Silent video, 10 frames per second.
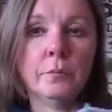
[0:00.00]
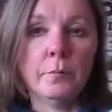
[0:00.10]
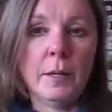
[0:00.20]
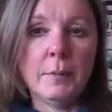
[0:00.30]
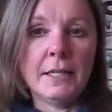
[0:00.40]

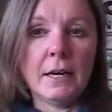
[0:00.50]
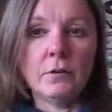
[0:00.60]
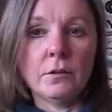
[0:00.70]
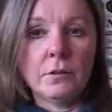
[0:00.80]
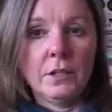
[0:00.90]
maybe
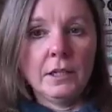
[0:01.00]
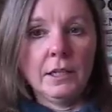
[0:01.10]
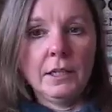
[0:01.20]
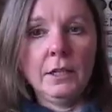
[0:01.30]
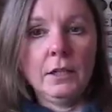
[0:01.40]
down to
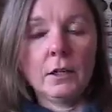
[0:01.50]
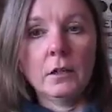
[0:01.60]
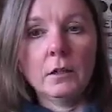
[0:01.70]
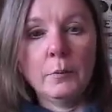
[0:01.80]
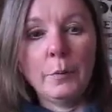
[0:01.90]
here.